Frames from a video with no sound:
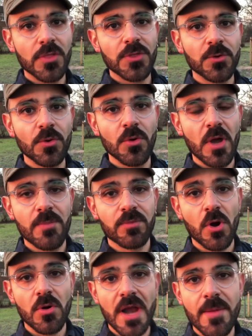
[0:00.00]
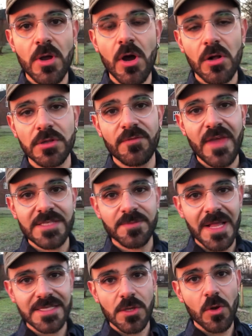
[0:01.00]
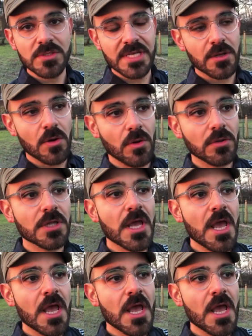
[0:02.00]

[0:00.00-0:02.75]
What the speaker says: through a program called Växtplats Rosengård,